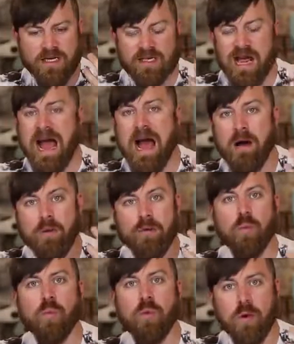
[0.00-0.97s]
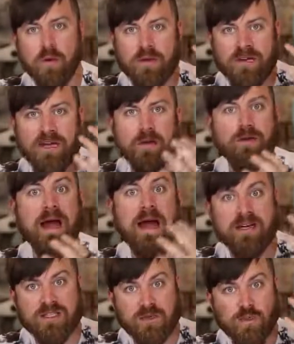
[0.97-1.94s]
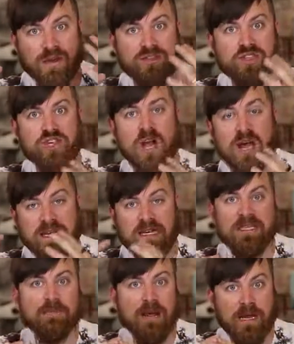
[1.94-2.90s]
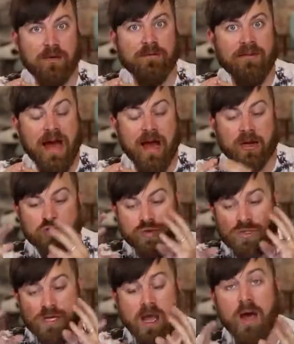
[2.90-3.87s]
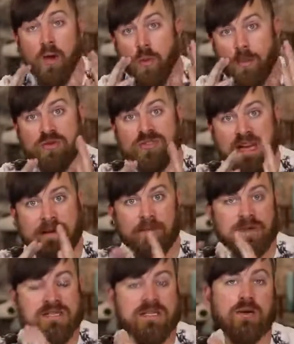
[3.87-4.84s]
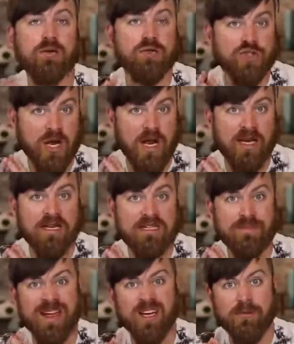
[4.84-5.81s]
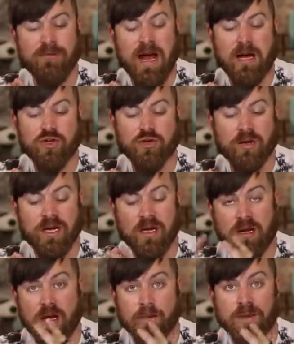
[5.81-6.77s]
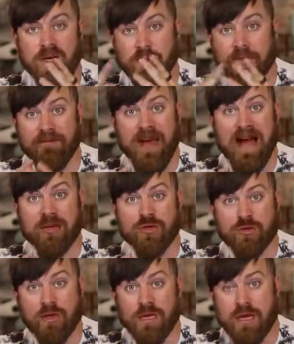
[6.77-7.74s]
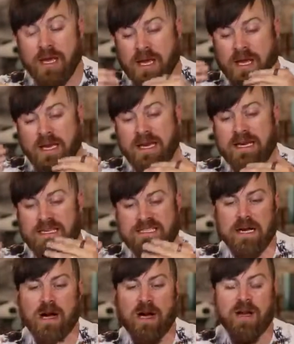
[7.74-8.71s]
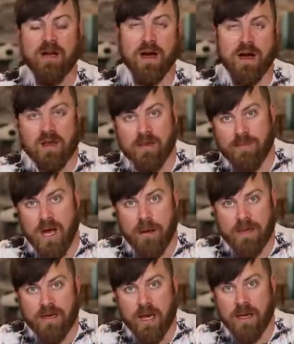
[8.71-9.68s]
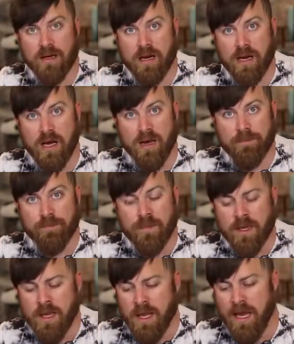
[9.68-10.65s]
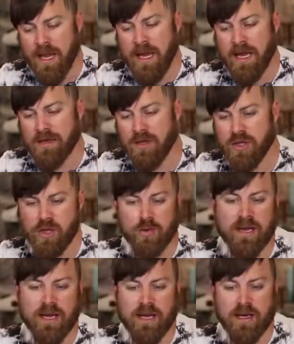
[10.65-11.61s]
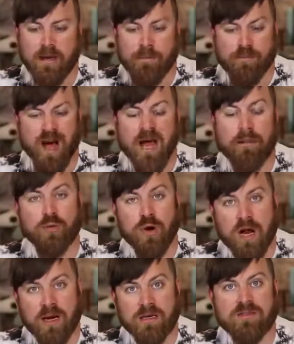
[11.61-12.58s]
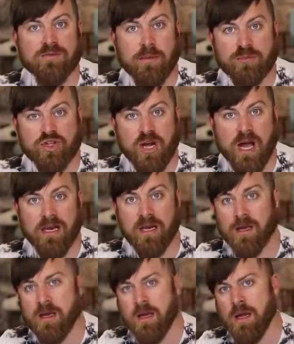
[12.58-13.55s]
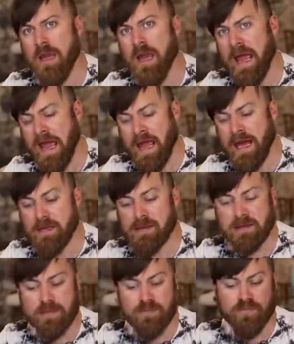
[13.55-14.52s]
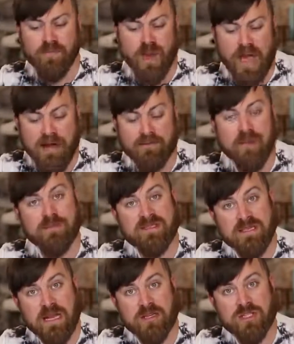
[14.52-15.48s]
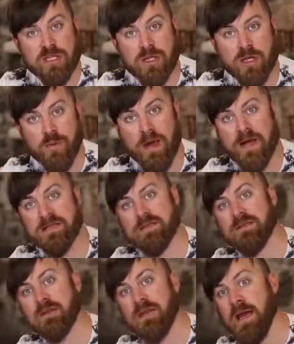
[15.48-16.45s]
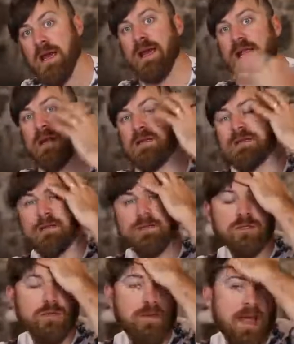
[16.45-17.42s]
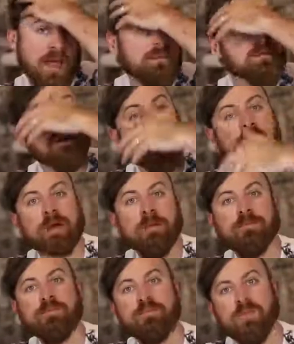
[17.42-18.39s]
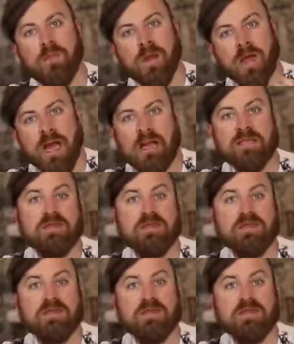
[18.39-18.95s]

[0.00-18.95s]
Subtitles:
it's how the world interacts with Chinese manufacturers. Almost every single Chinese manufacturing company or factory is on Alibaba.com. And you can buy products from China and have them sent to the US and to Amazon and